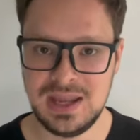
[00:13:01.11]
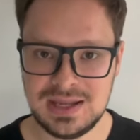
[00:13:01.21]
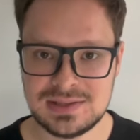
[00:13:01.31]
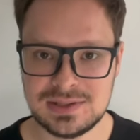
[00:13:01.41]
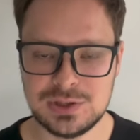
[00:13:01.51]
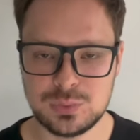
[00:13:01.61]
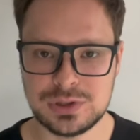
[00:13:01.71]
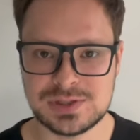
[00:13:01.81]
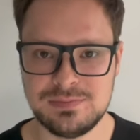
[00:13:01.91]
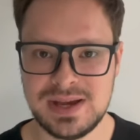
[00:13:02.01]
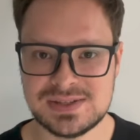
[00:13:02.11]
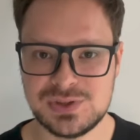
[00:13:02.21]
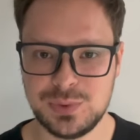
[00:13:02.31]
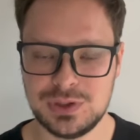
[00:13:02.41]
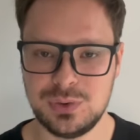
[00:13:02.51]
And it works
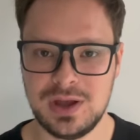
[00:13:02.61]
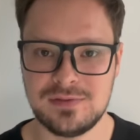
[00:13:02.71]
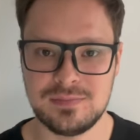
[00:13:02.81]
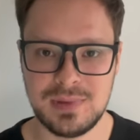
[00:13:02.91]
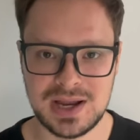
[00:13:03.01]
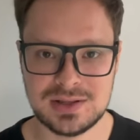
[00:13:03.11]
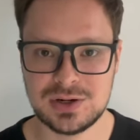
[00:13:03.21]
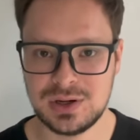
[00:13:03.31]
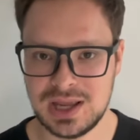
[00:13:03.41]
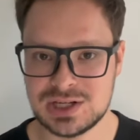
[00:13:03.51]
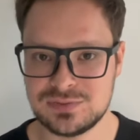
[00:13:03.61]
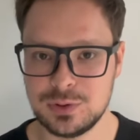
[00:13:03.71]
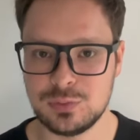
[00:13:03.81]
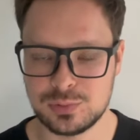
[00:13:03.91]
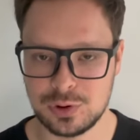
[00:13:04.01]
best when you have minor cash
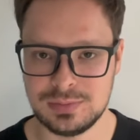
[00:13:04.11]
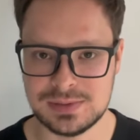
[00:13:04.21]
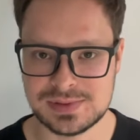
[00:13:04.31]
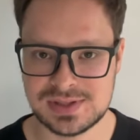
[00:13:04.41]
flow problems.